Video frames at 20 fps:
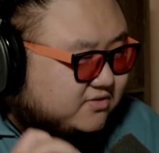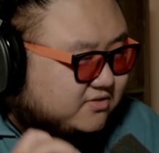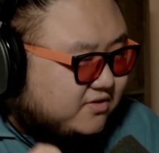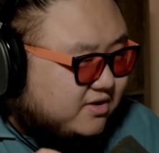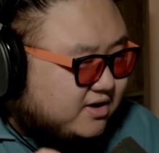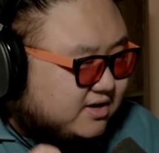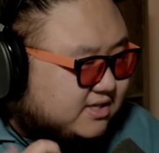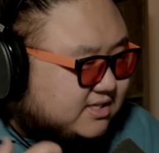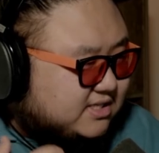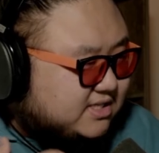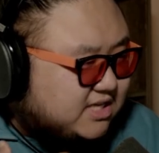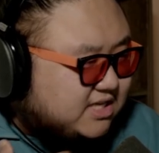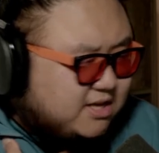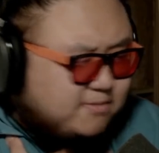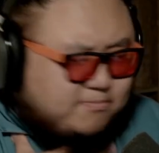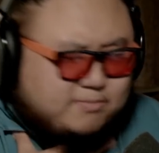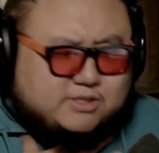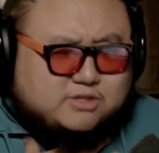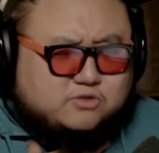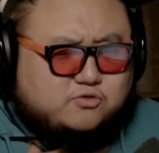It's very
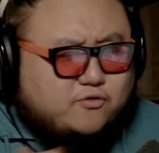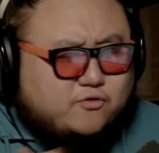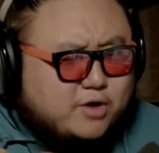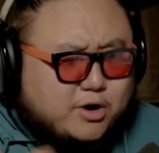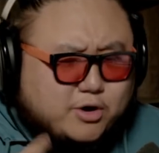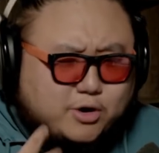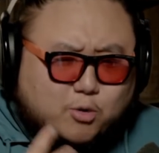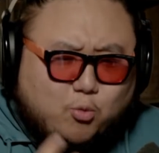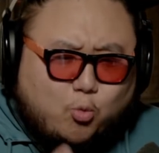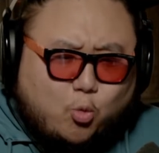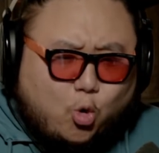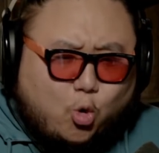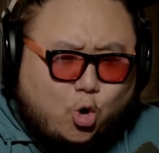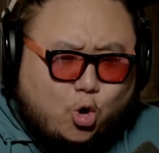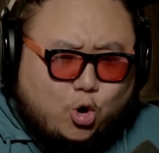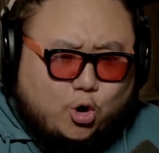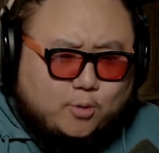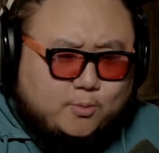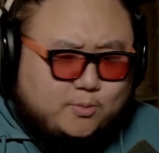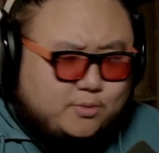deep. It's very
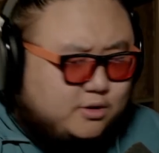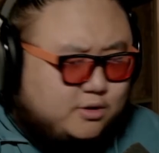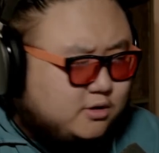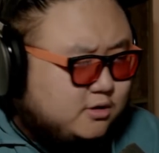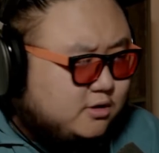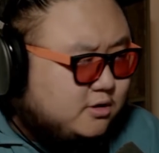warm.